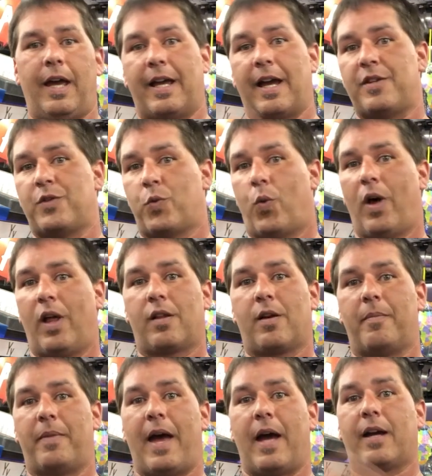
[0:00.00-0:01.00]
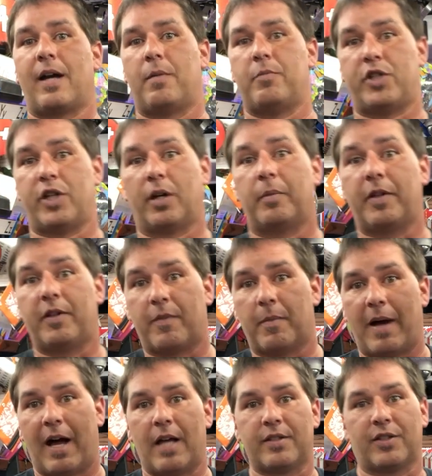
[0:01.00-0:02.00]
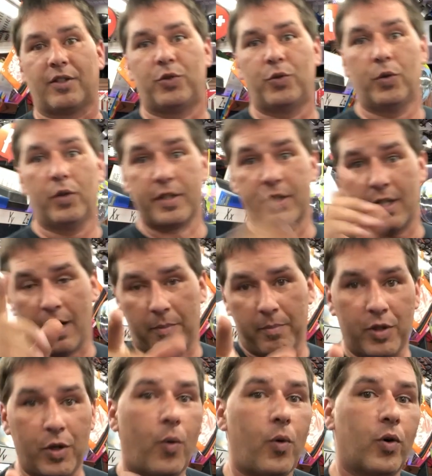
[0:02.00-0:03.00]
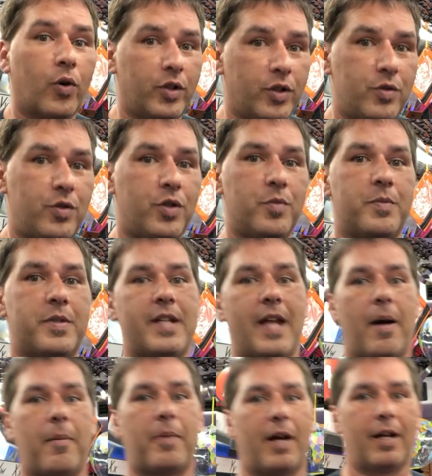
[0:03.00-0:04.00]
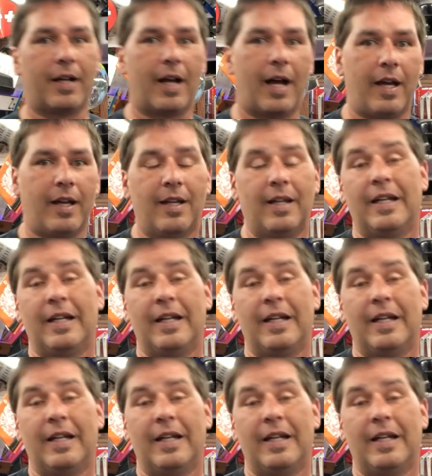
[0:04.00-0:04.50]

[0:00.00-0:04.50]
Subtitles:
Hey guys, welcome back. I'm Jeremy from Haasl Tools, and I'm your YouTube Snap-on guy.